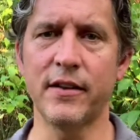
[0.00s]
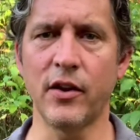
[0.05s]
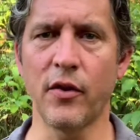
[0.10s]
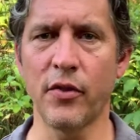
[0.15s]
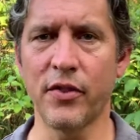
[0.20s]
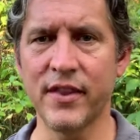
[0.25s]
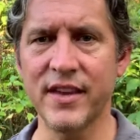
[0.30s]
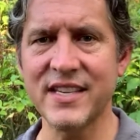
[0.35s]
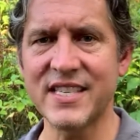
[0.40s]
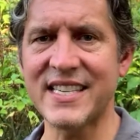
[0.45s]

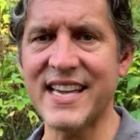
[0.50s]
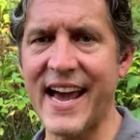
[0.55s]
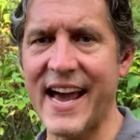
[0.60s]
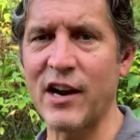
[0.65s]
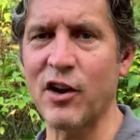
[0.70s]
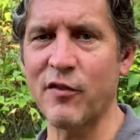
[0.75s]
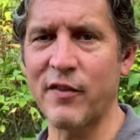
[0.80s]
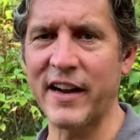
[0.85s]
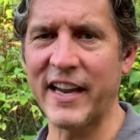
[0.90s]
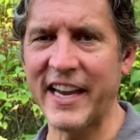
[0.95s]
This side
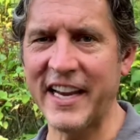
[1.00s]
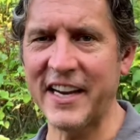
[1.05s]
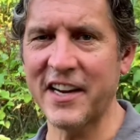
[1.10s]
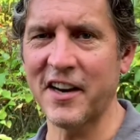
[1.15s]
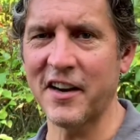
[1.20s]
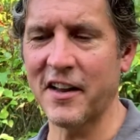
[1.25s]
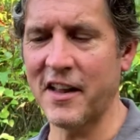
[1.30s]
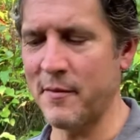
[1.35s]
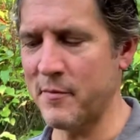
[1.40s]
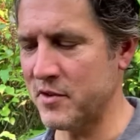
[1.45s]
over here,
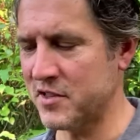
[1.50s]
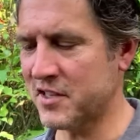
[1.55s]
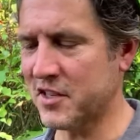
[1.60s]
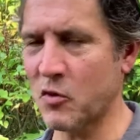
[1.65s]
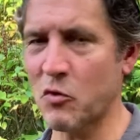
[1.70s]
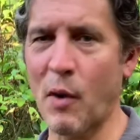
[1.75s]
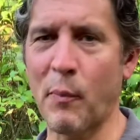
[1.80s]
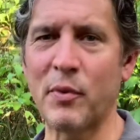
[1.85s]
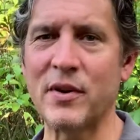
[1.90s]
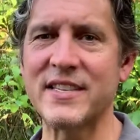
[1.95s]
that's going to
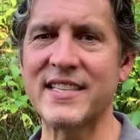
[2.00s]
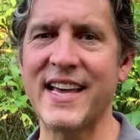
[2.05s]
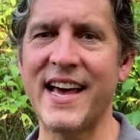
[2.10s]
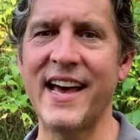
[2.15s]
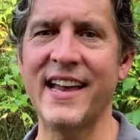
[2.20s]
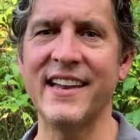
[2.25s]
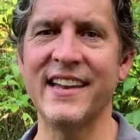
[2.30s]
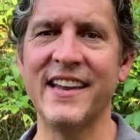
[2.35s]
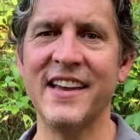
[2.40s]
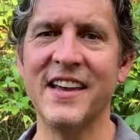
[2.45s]
represent